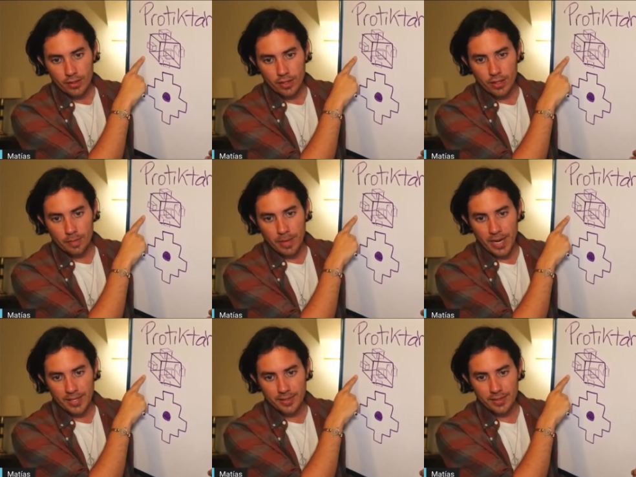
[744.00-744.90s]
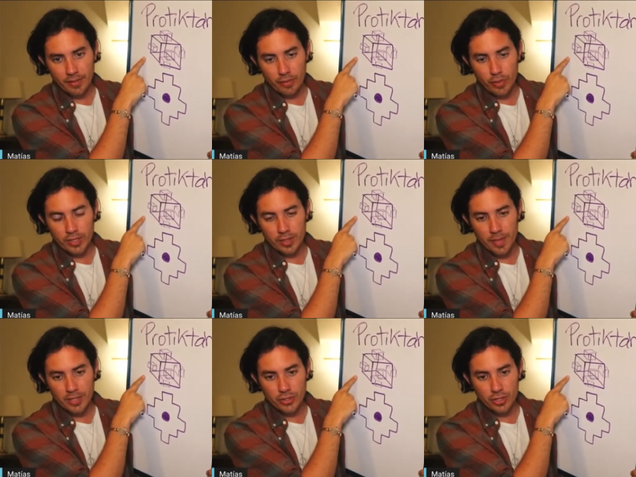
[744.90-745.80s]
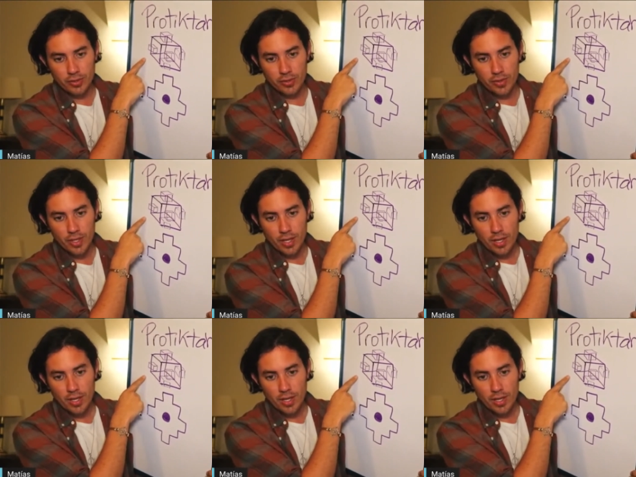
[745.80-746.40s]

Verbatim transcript: in the past in three dimensions